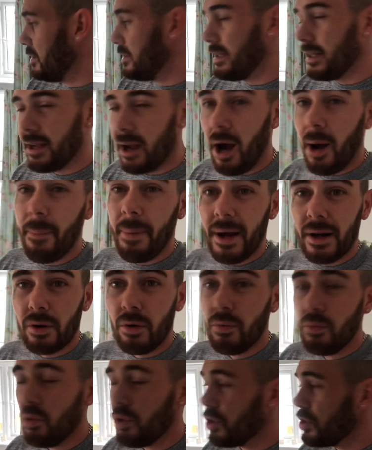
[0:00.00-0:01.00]
To cut
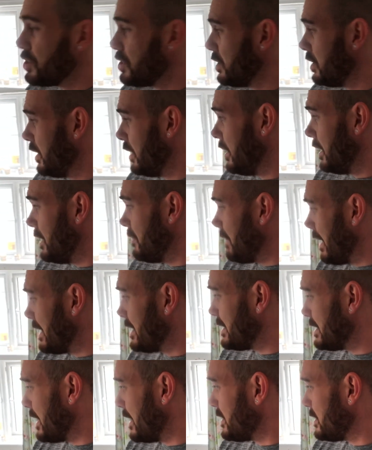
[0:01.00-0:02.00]
back on wood, it
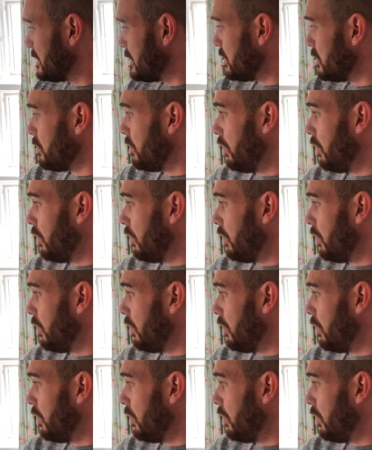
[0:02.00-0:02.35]
made sense to do a